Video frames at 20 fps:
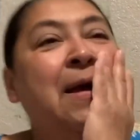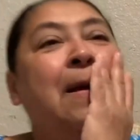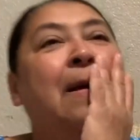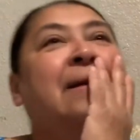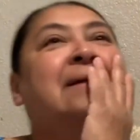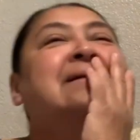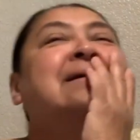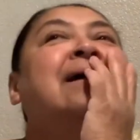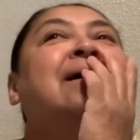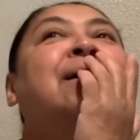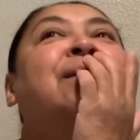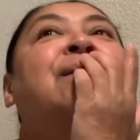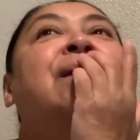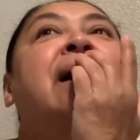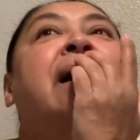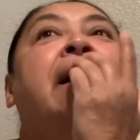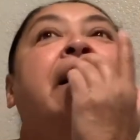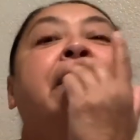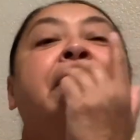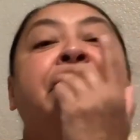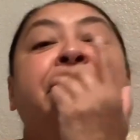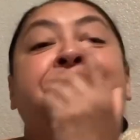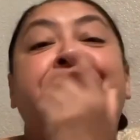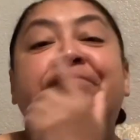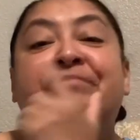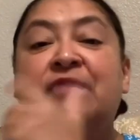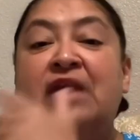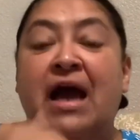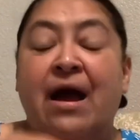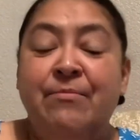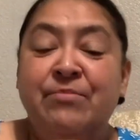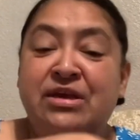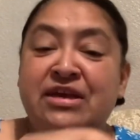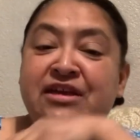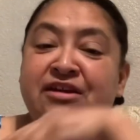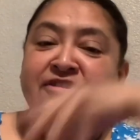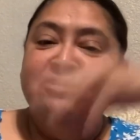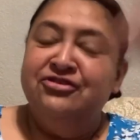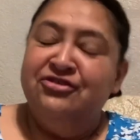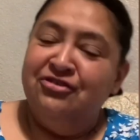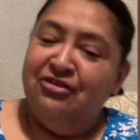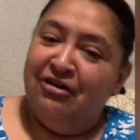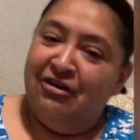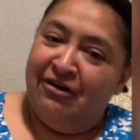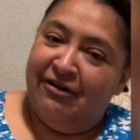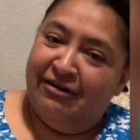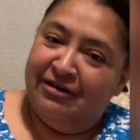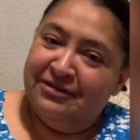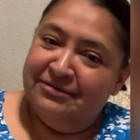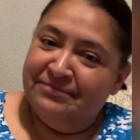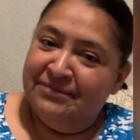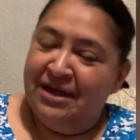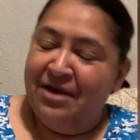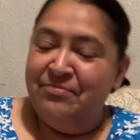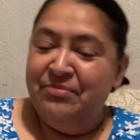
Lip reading: So I'm eager to learn.